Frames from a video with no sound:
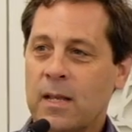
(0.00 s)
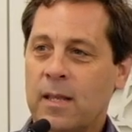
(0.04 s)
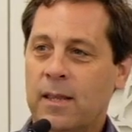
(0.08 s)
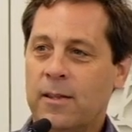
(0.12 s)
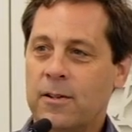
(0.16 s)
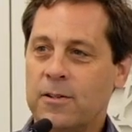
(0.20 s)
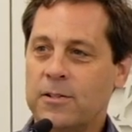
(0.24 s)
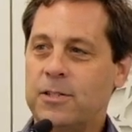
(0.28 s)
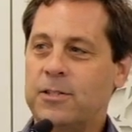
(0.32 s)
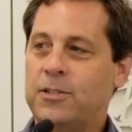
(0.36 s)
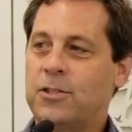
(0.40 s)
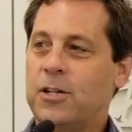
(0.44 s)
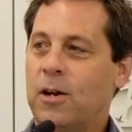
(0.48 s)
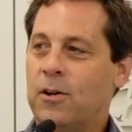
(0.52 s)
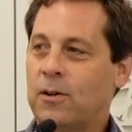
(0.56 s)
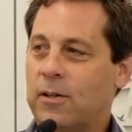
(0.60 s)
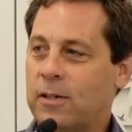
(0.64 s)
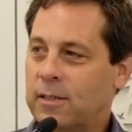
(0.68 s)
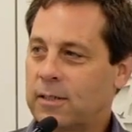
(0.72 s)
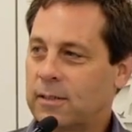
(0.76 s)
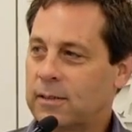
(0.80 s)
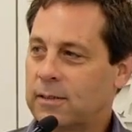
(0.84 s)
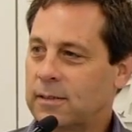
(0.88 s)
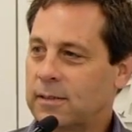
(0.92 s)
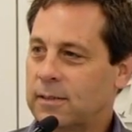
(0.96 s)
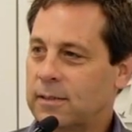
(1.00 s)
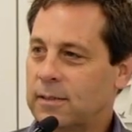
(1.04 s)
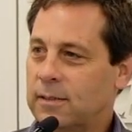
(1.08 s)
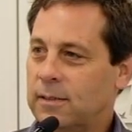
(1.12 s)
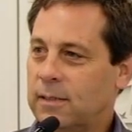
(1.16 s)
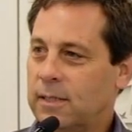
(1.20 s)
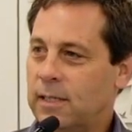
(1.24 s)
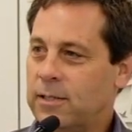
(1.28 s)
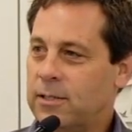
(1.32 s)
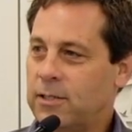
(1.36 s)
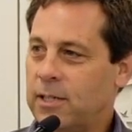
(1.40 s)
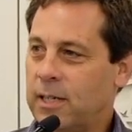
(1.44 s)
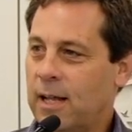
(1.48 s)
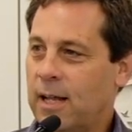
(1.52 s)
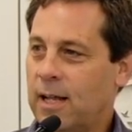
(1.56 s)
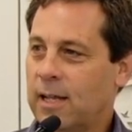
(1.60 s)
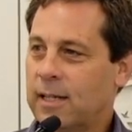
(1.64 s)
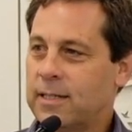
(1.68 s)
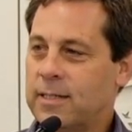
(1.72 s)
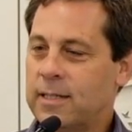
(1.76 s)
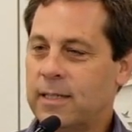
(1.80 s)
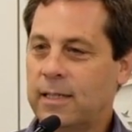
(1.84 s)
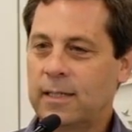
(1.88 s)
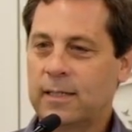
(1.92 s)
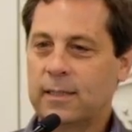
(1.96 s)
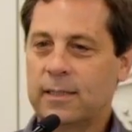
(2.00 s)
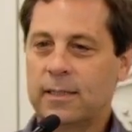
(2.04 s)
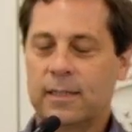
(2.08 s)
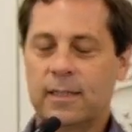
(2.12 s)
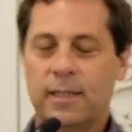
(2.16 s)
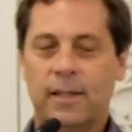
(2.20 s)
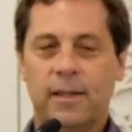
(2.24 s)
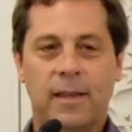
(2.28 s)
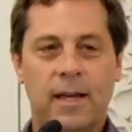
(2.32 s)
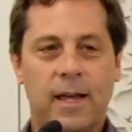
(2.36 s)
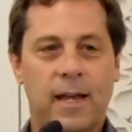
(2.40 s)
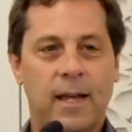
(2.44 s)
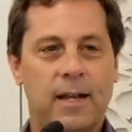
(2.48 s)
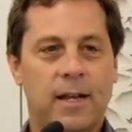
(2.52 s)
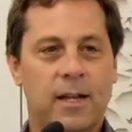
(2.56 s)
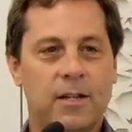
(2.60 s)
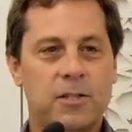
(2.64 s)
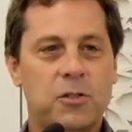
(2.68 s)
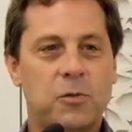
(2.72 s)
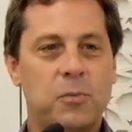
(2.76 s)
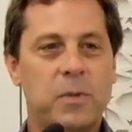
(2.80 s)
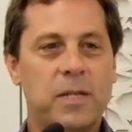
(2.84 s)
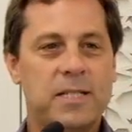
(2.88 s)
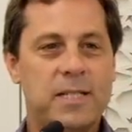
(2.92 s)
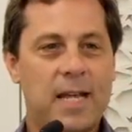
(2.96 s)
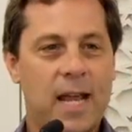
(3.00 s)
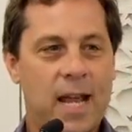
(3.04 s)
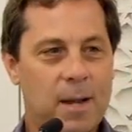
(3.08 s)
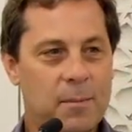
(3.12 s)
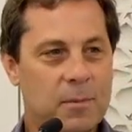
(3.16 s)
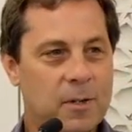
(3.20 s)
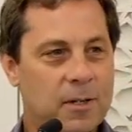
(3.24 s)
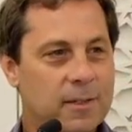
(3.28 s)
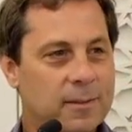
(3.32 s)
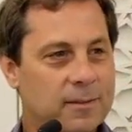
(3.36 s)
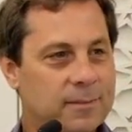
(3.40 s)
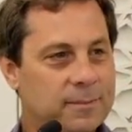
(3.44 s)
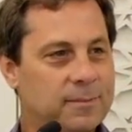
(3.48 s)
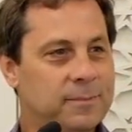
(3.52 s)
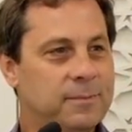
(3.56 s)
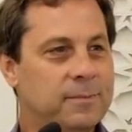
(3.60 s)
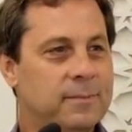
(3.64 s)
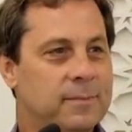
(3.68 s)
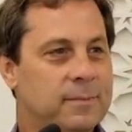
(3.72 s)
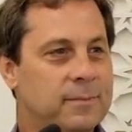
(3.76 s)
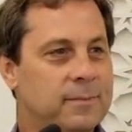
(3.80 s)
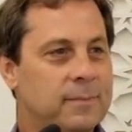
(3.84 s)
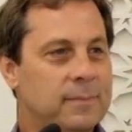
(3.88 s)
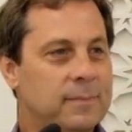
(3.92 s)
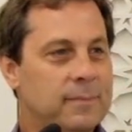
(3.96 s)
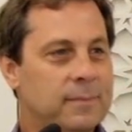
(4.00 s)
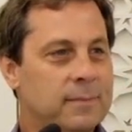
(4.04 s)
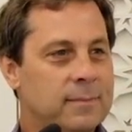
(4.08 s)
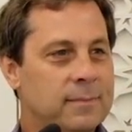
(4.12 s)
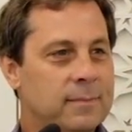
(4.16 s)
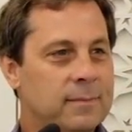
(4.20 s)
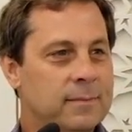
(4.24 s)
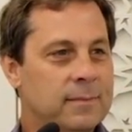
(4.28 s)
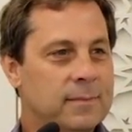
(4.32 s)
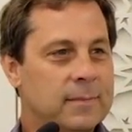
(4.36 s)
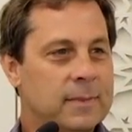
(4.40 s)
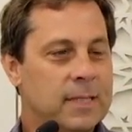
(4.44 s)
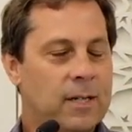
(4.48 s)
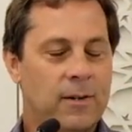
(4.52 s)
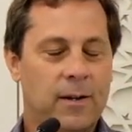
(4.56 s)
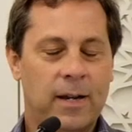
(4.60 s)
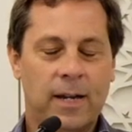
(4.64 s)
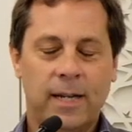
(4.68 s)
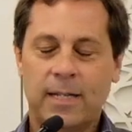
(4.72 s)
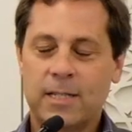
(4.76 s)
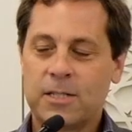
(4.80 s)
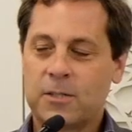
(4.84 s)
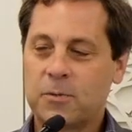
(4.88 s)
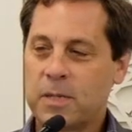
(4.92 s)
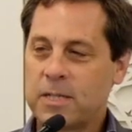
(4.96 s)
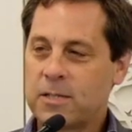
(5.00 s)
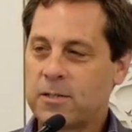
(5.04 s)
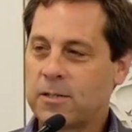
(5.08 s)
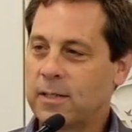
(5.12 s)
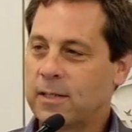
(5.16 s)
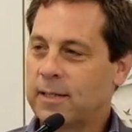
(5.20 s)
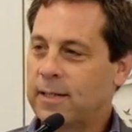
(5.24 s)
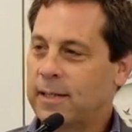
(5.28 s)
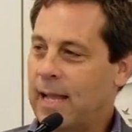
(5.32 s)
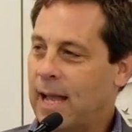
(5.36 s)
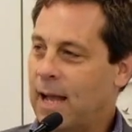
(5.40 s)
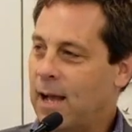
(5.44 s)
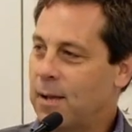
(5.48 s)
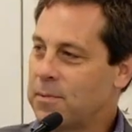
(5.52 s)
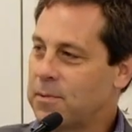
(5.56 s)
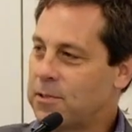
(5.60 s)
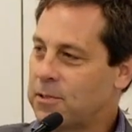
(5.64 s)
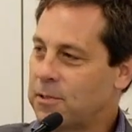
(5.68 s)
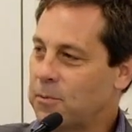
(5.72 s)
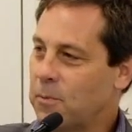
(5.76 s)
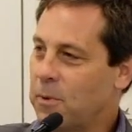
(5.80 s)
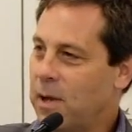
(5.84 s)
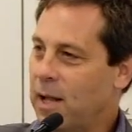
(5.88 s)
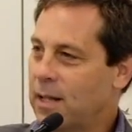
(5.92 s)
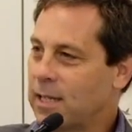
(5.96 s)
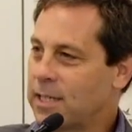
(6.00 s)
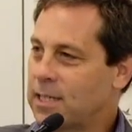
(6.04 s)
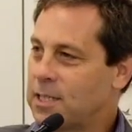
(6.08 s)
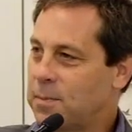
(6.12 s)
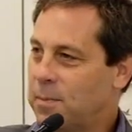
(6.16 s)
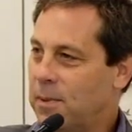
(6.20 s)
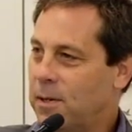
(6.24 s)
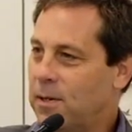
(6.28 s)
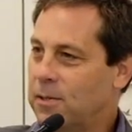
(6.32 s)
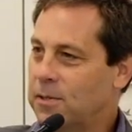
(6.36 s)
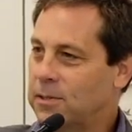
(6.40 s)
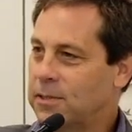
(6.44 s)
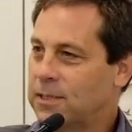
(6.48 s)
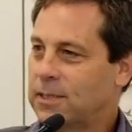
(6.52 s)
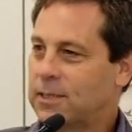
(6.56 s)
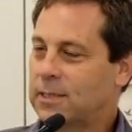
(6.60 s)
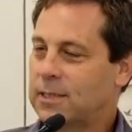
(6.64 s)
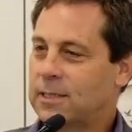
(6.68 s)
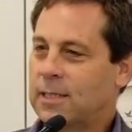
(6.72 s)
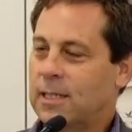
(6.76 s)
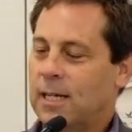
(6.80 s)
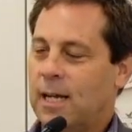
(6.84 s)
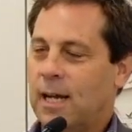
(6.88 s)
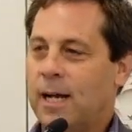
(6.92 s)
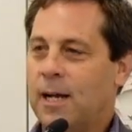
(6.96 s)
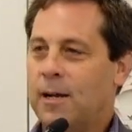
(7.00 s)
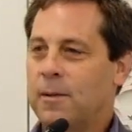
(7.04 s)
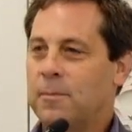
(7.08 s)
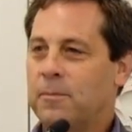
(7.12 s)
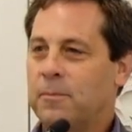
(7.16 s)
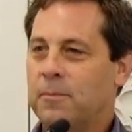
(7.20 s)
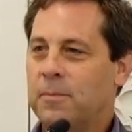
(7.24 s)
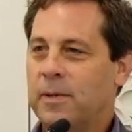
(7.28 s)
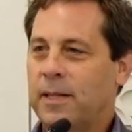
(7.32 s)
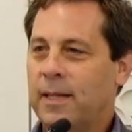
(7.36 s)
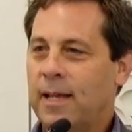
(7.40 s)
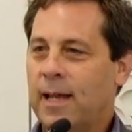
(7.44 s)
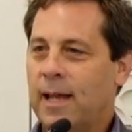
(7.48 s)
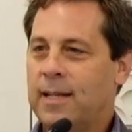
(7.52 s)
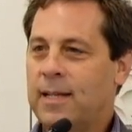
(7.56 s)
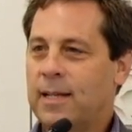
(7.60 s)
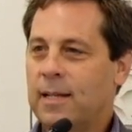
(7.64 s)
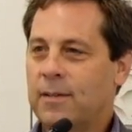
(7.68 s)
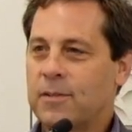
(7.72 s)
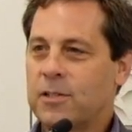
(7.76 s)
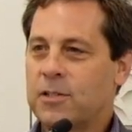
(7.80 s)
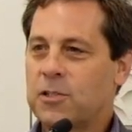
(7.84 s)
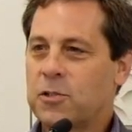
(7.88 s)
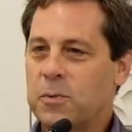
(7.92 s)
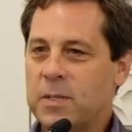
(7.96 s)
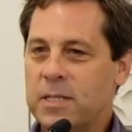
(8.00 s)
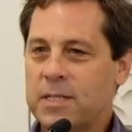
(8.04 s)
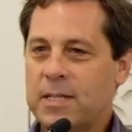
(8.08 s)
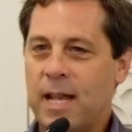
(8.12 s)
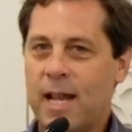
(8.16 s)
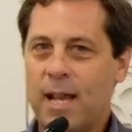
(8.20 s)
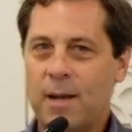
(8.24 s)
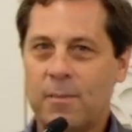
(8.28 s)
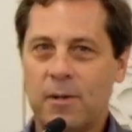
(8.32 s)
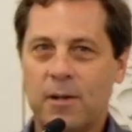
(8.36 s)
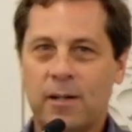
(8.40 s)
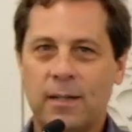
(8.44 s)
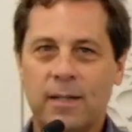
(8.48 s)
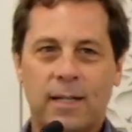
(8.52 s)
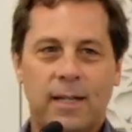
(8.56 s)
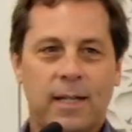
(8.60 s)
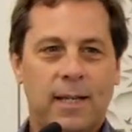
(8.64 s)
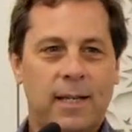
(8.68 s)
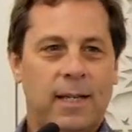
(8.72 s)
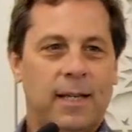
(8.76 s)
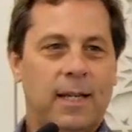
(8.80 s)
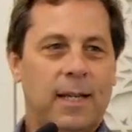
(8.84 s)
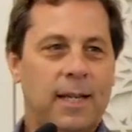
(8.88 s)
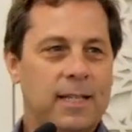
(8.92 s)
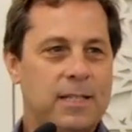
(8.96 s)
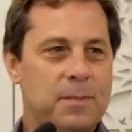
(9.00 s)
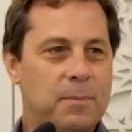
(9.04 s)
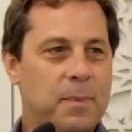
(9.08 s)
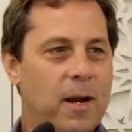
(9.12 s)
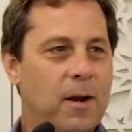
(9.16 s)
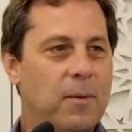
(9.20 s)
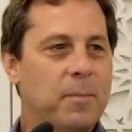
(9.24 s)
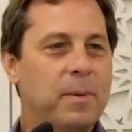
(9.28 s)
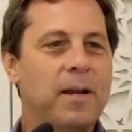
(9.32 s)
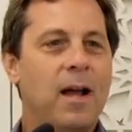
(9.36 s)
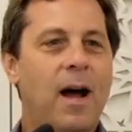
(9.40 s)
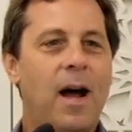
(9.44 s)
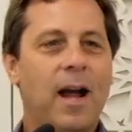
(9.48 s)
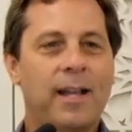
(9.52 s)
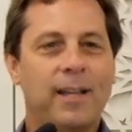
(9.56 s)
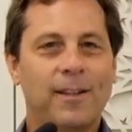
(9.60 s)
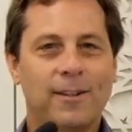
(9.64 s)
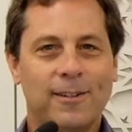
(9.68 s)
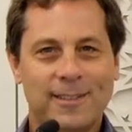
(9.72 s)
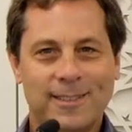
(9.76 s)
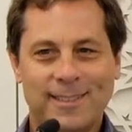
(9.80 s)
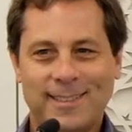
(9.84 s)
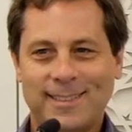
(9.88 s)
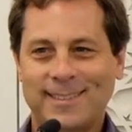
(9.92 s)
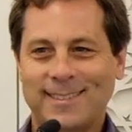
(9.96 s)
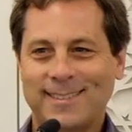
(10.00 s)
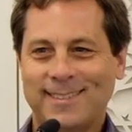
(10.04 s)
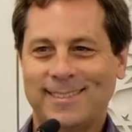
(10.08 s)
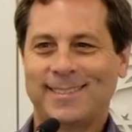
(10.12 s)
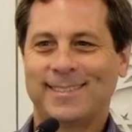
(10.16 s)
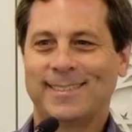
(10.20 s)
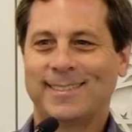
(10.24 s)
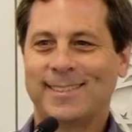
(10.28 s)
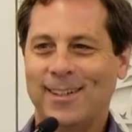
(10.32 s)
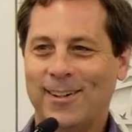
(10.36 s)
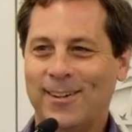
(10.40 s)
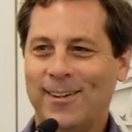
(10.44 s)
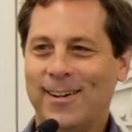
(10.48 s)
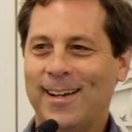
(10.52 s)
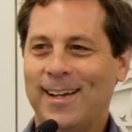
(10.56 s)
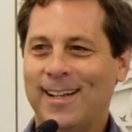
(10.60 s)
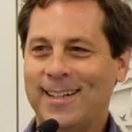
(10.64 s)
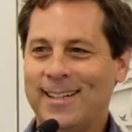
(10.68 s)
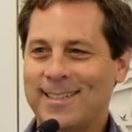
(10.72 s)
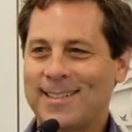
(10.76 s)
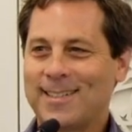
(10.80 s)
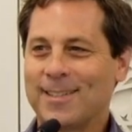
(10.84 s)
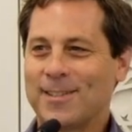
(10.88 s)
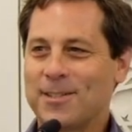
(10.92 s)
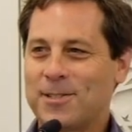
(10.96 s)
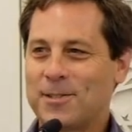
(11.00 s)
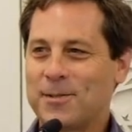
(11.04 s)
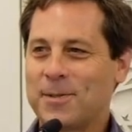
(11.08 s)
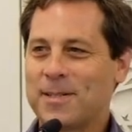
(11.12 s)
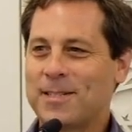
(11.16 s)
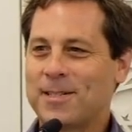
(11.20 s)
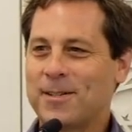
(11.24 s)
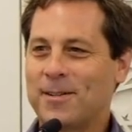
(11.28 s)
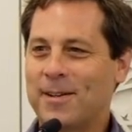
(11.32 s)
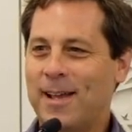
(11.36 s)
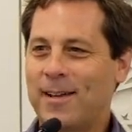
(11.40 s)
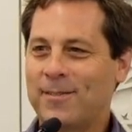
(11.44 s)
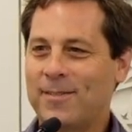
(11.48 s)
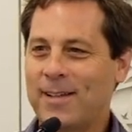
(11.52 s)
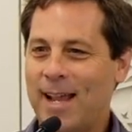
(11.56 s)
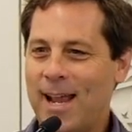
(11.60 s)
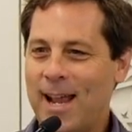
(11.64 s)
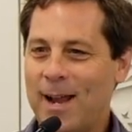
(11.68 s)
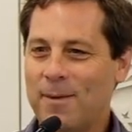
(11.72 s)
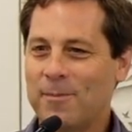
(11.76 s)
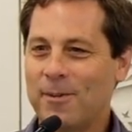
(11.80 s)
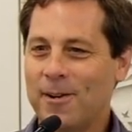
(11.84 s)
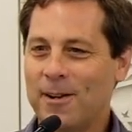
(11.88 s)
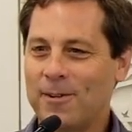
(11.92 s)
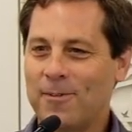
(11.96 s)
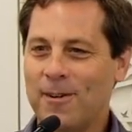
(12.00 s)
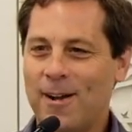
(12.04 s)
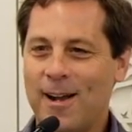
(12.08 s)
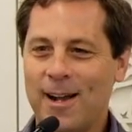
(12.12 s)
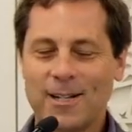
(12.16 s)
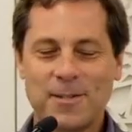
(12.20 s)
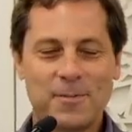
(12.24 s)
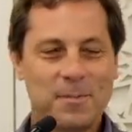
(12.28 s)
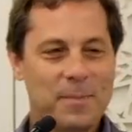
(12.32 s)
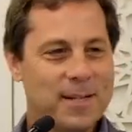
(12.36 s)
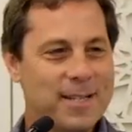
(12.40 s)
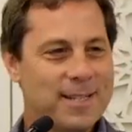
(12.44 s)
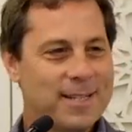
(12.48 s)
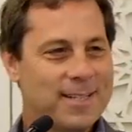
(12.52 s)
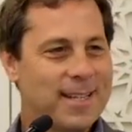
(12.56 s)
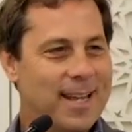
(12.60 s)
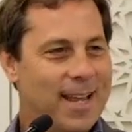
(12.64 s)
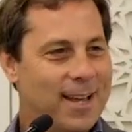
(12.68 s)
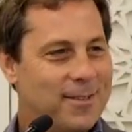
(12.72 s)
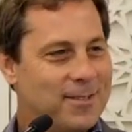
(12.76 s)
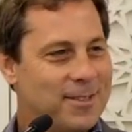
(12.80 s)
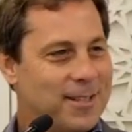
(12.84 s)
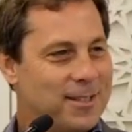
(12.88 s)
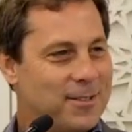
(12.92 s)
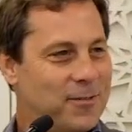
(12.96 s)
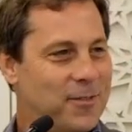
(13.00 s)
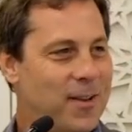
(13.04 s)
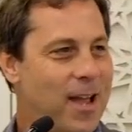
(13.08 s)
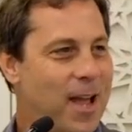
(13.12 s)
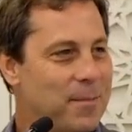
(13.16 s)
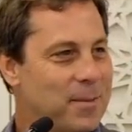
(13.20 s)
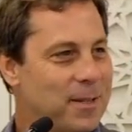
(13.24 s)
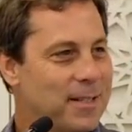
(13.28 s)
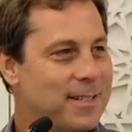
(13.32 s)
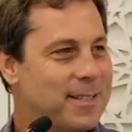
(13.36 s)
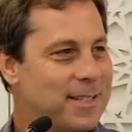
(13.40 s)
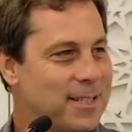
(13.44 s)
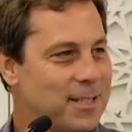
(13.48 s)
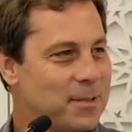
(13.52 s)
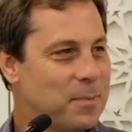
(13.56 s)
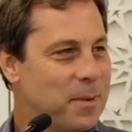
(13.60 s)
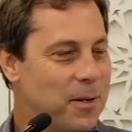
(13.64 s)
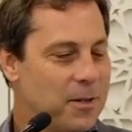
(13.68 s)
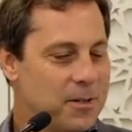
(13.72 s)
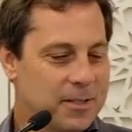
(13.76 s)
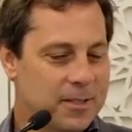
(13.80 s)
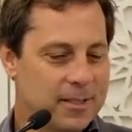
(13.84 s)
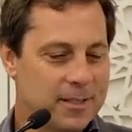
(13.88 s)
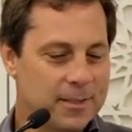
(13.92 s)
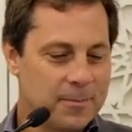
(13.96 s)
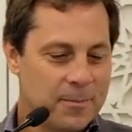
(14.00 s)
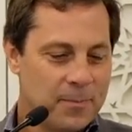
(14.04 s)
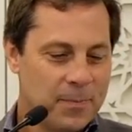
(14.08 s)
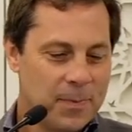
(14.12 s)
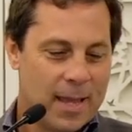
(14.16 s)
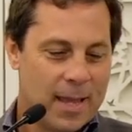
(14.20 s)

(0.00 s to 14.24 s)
There's a joke in geology that a Swiss hammer, all right, in Switzerland the Alps are well exposed, but the idea of a Swiss hammer, it's a pair of binoculars, all right? So the Swiss don't have to hammer on rocks because they have such fabulous exposure.